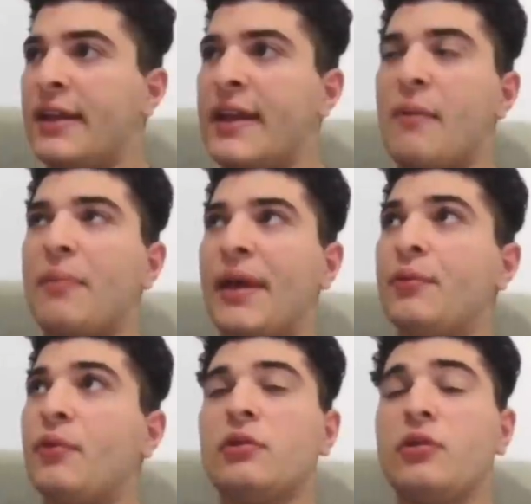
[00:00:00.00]
Now
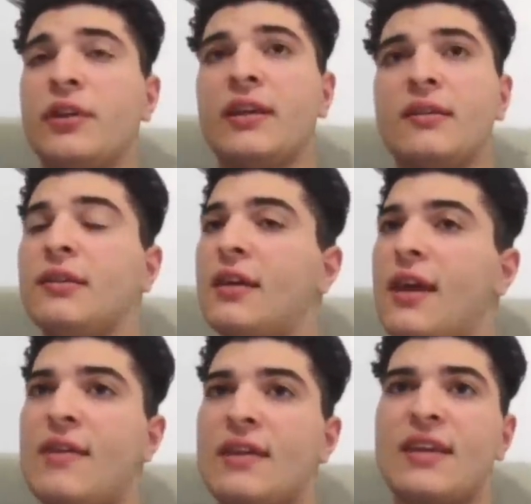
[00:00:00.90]
people are looking
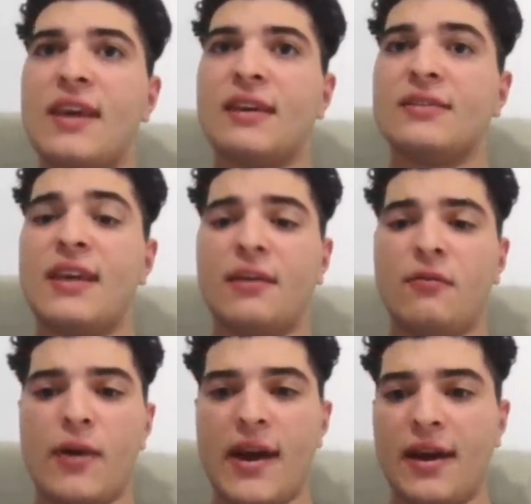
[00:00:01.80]
and they're
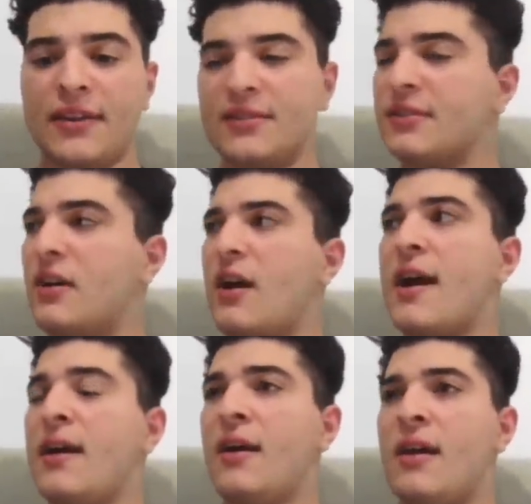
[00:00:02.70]
saying, wow, this
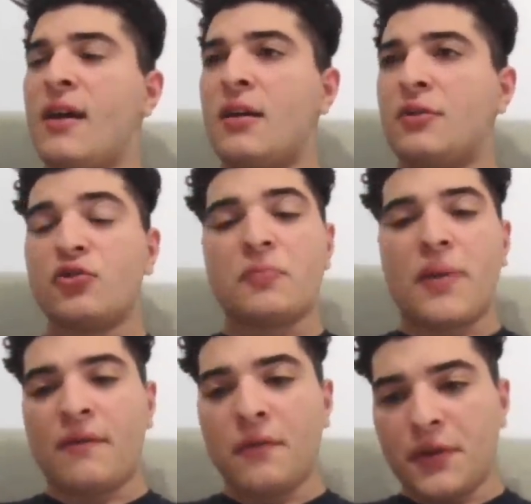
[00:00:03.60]
guy, Drew
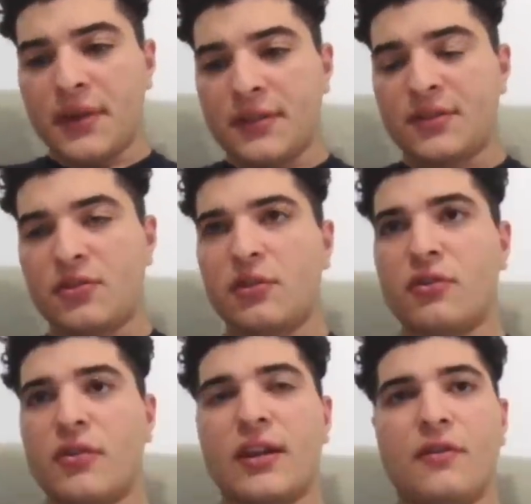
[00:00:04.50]
Pavlou, he's a
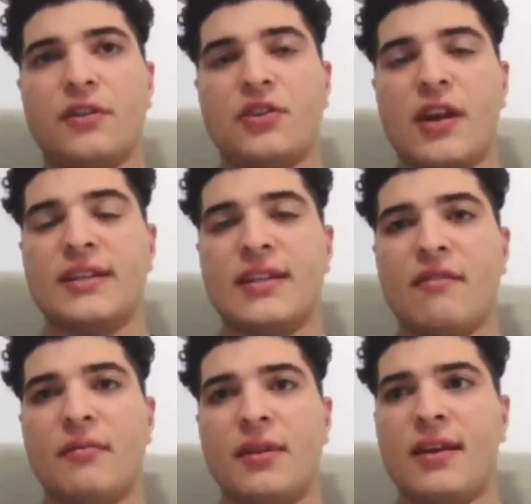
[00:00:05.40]
student critic of the Chinese
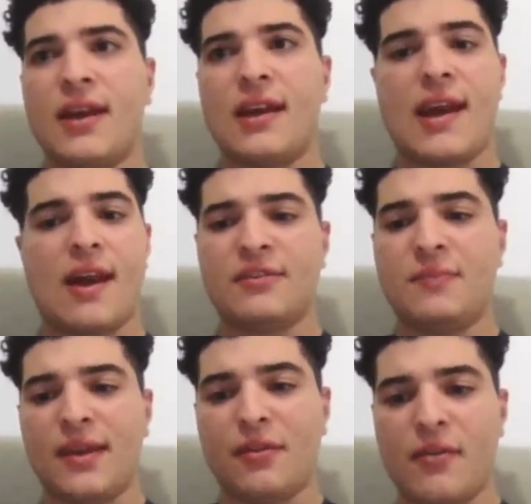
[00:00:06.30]
government and now he's
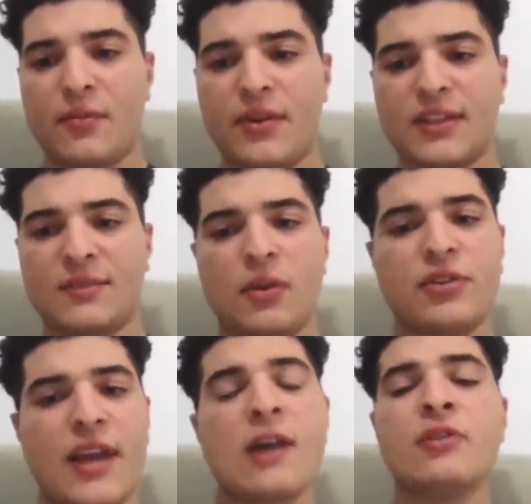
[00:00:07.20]
being threatened with
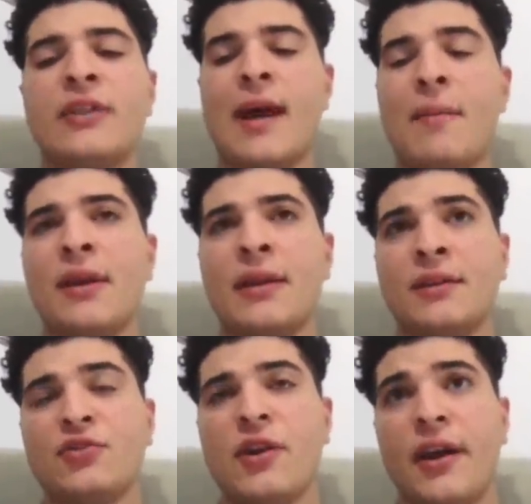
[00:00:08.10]
expulsion. How could that happen in
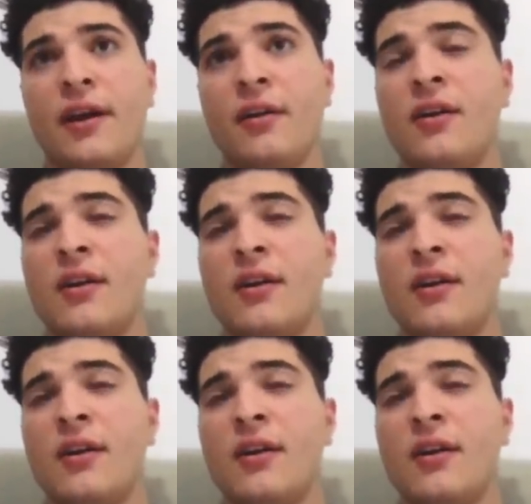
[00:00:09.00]
Australia?